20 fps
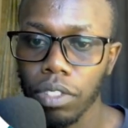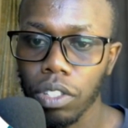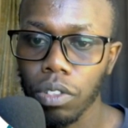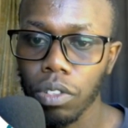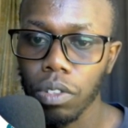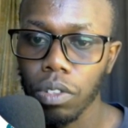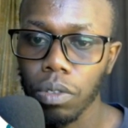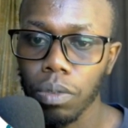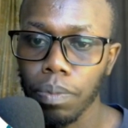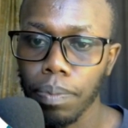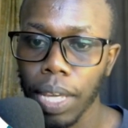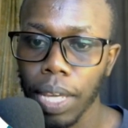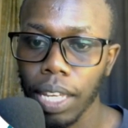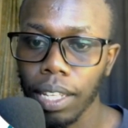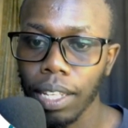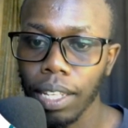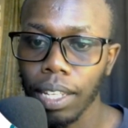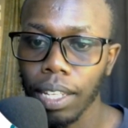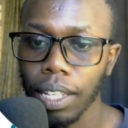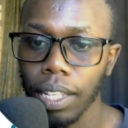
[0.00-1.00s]

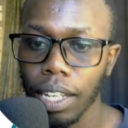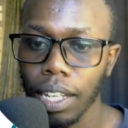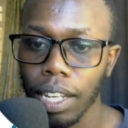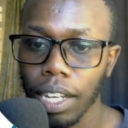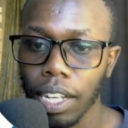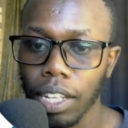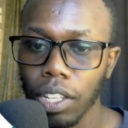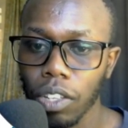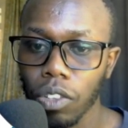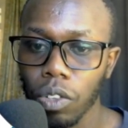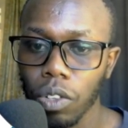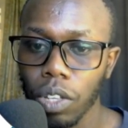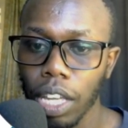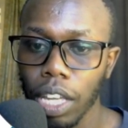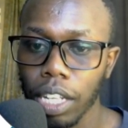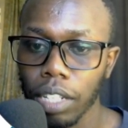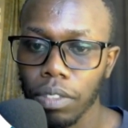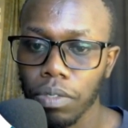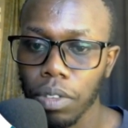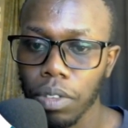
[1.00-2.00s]
you
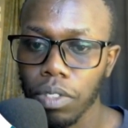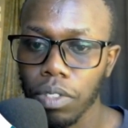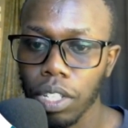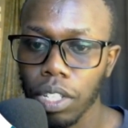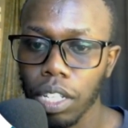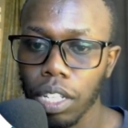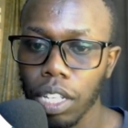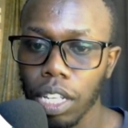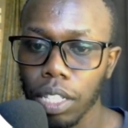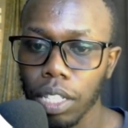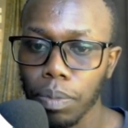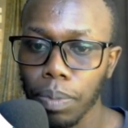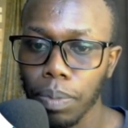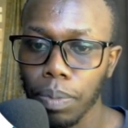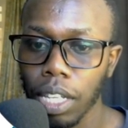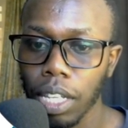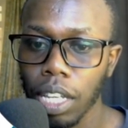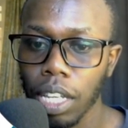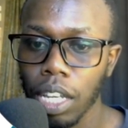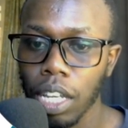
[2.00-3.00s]
get 50
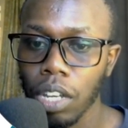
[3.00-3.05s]
SP.